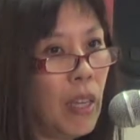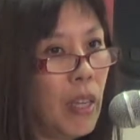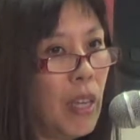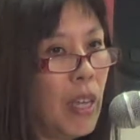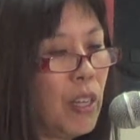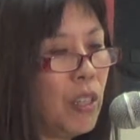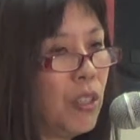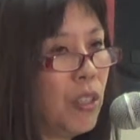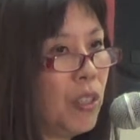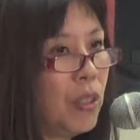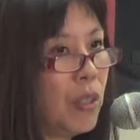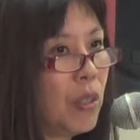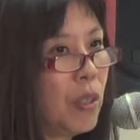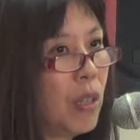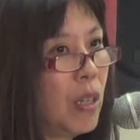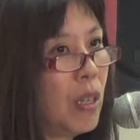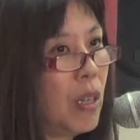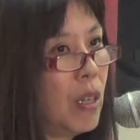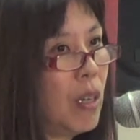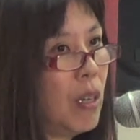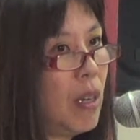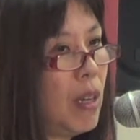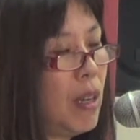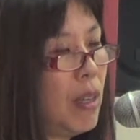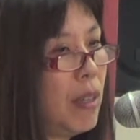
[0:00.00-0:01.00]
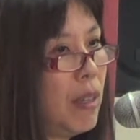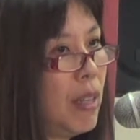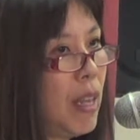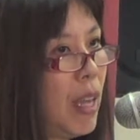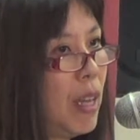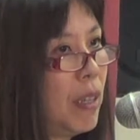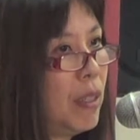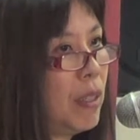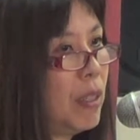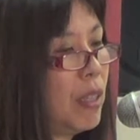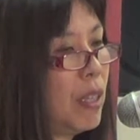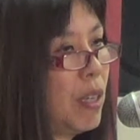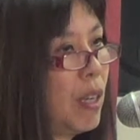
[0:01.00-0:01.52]
ensure
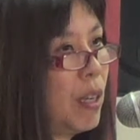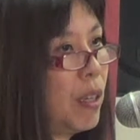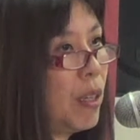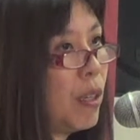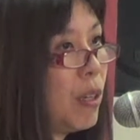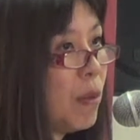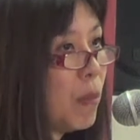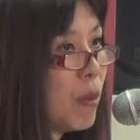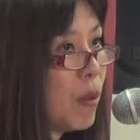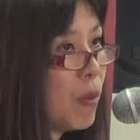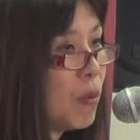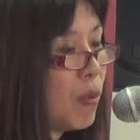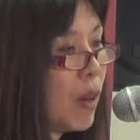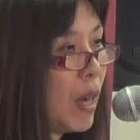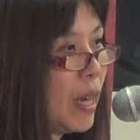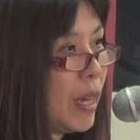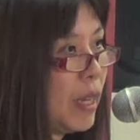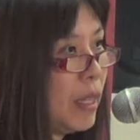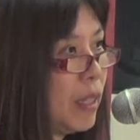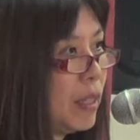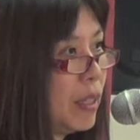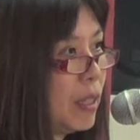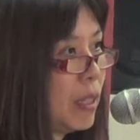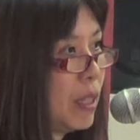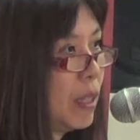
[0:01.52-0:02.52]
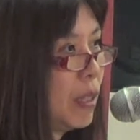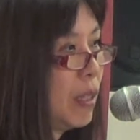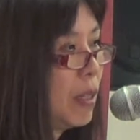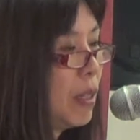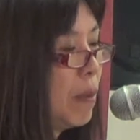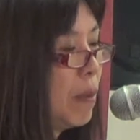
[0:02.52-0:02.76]
that human rights, the